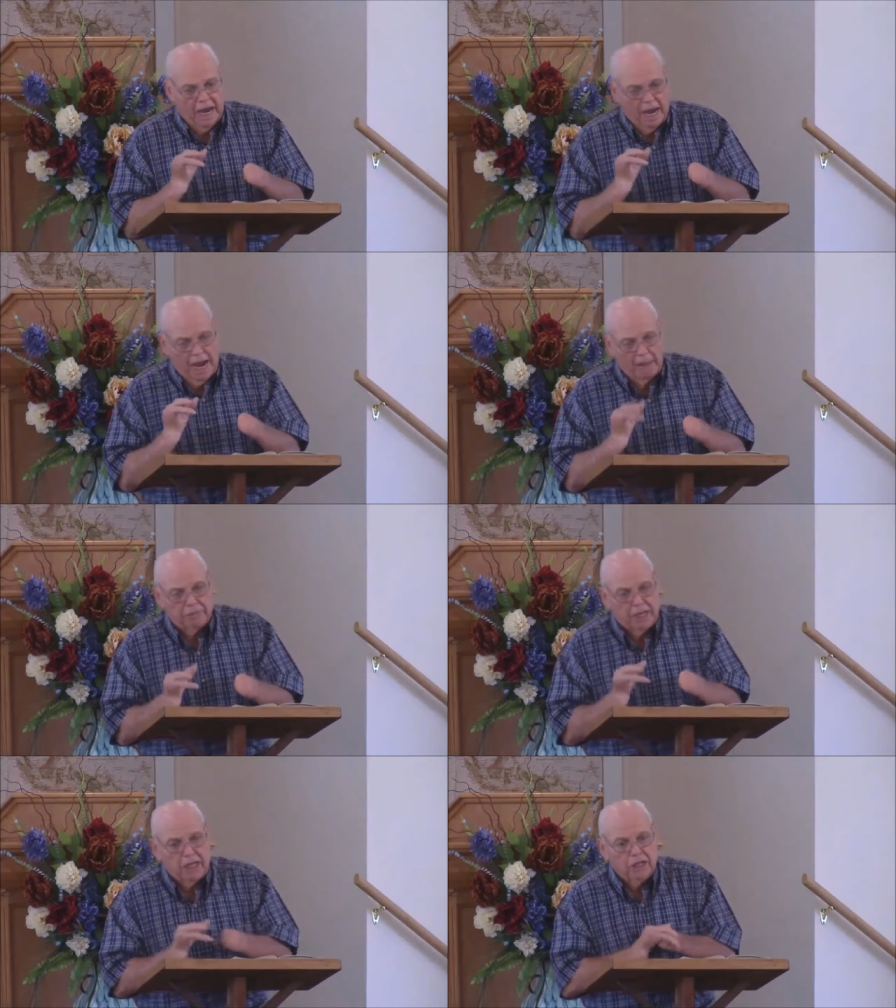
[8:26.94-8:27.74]
I'm
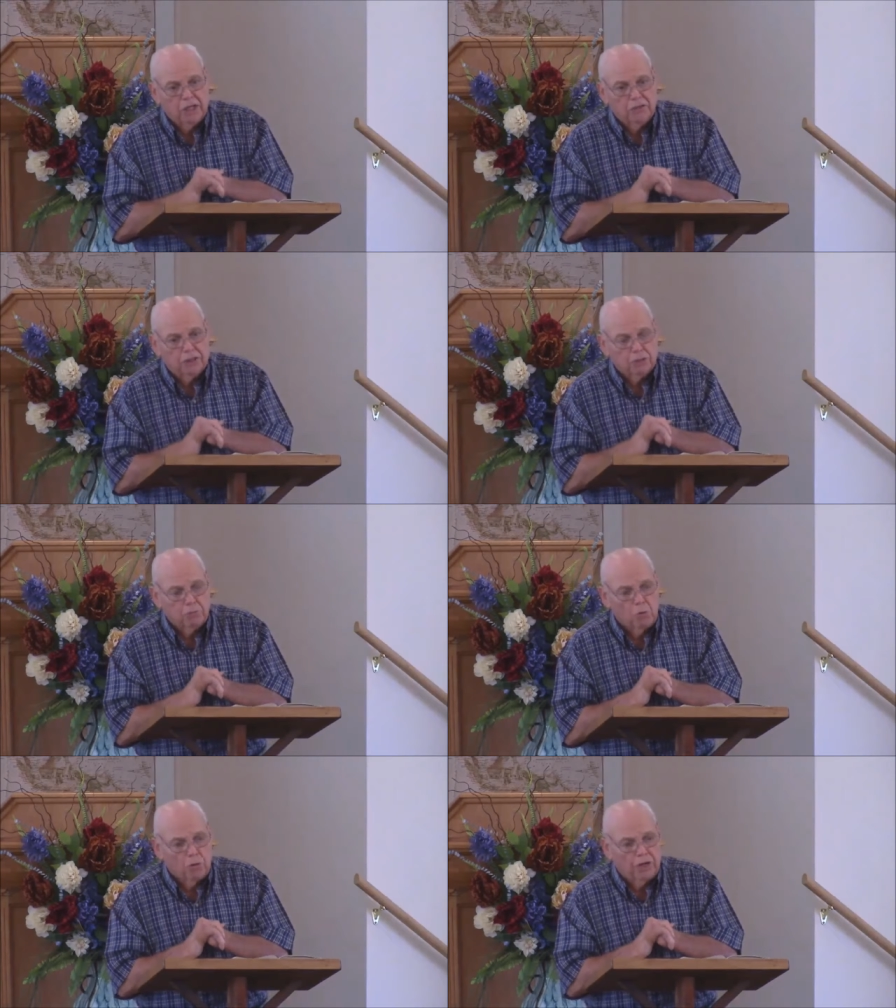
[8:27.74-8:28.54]
telling you this
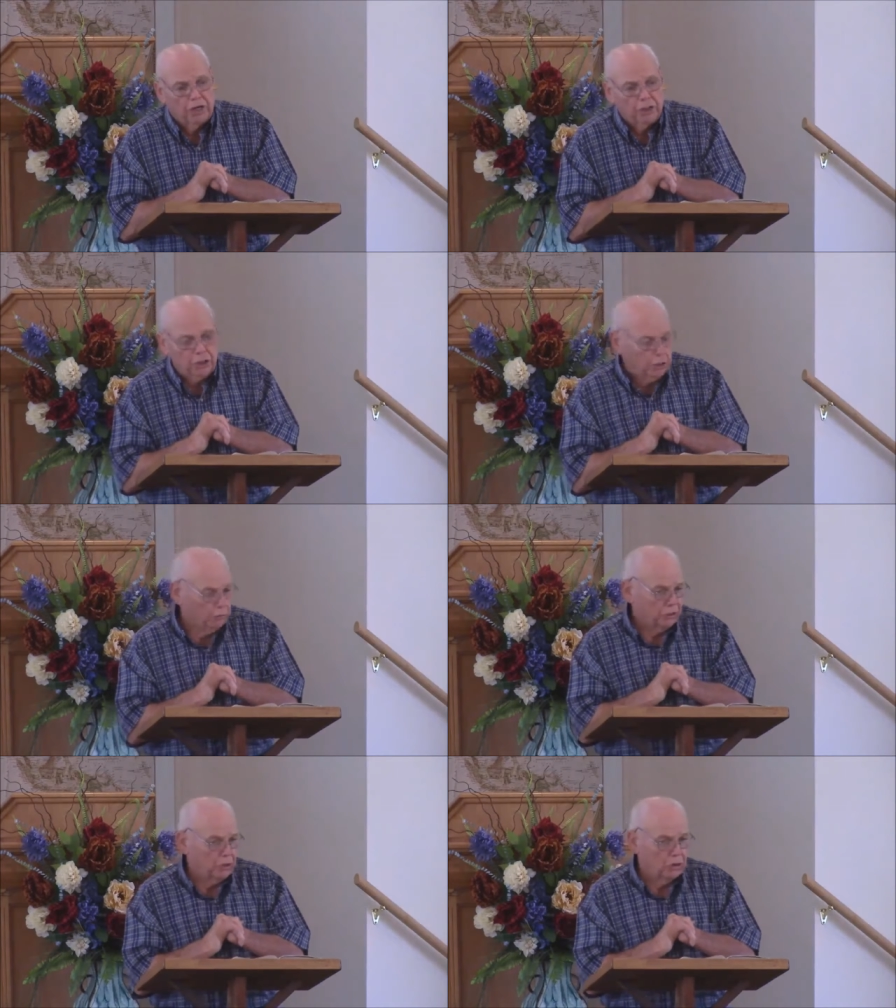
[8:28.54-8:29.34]
morning, you
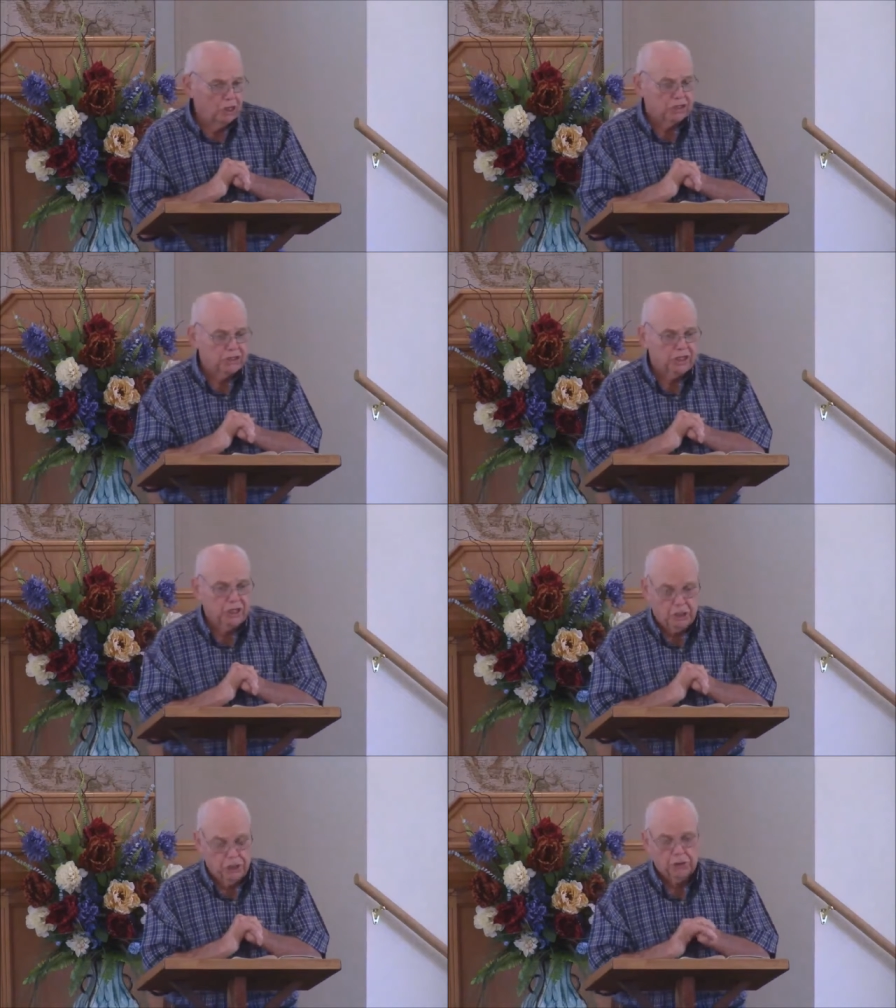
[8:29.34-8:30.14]
that are listening
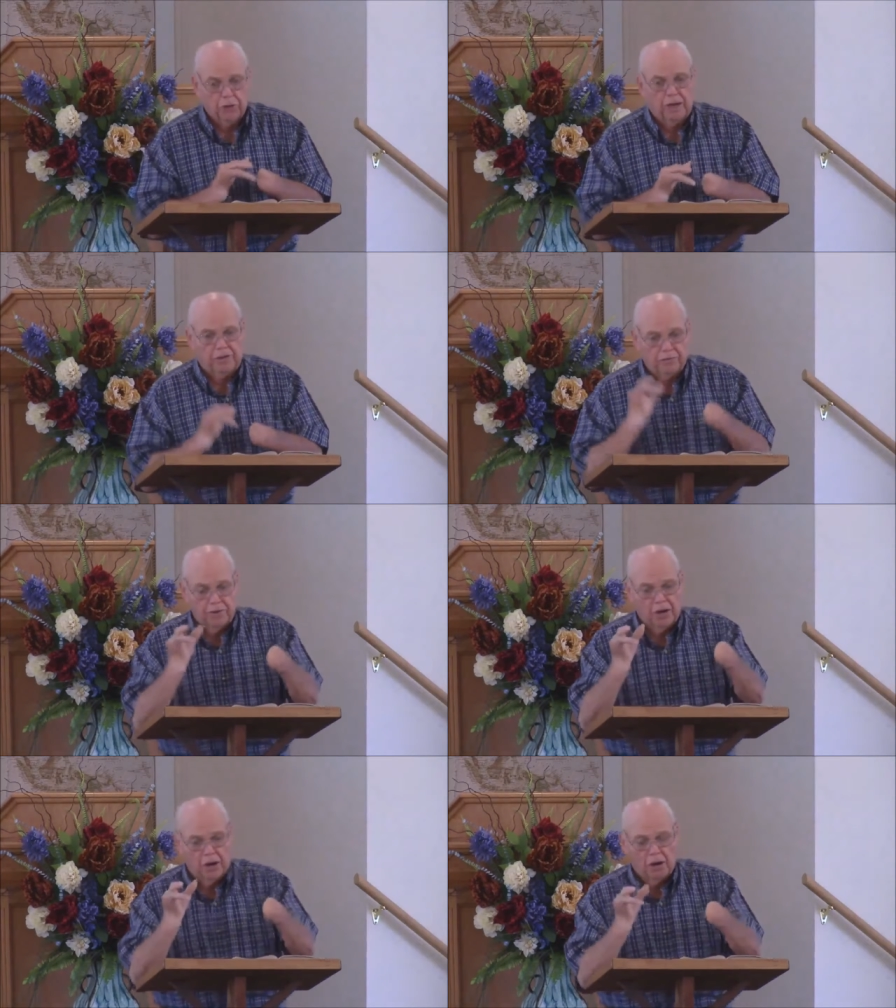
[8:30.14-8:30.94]
here and
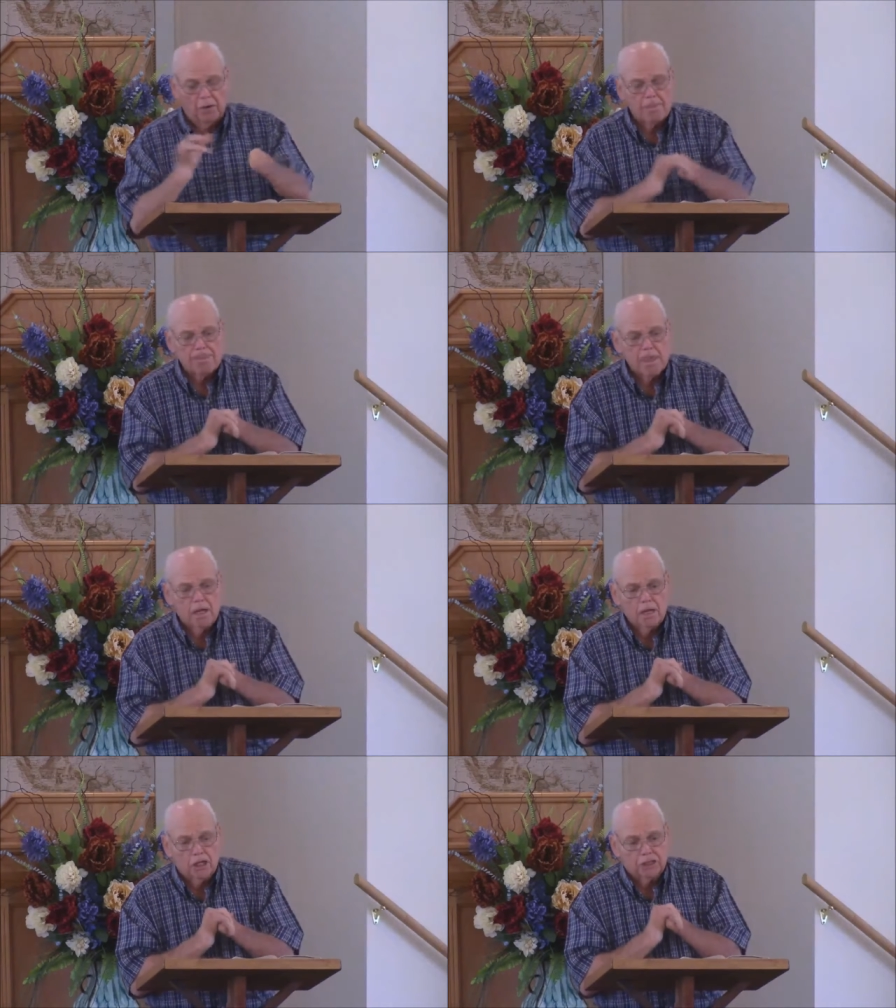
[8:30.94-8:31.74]
there,
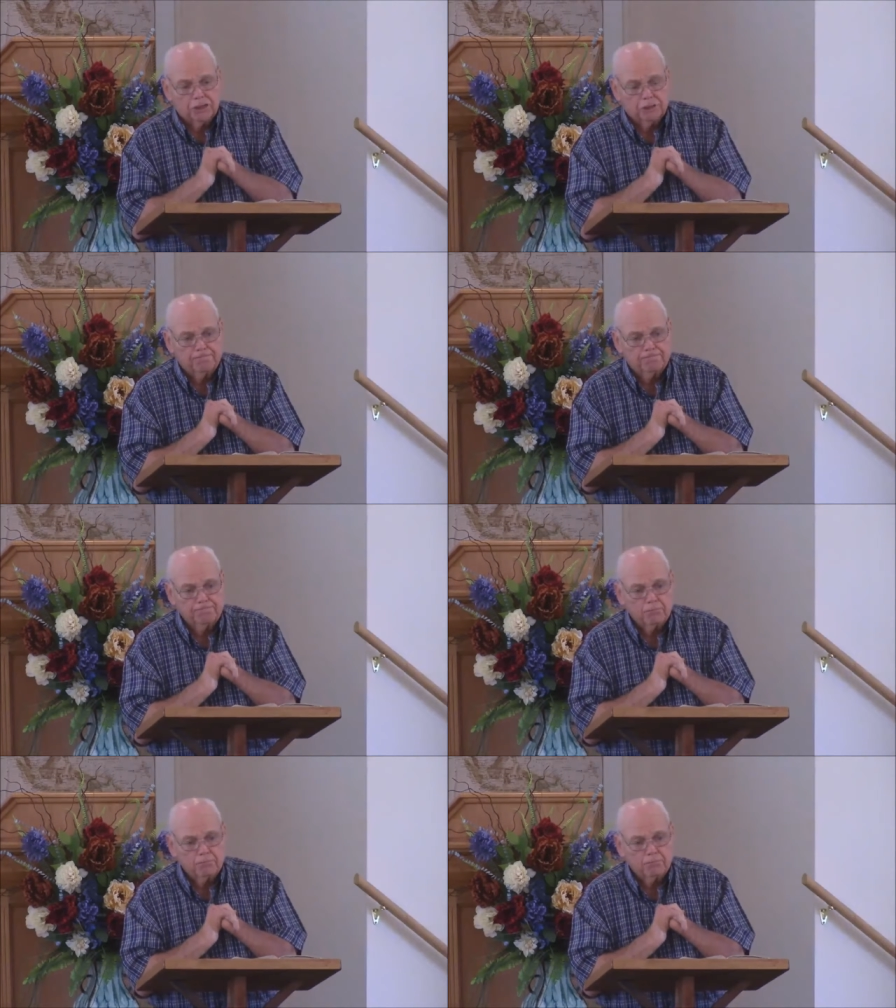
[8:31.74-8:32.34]
listen,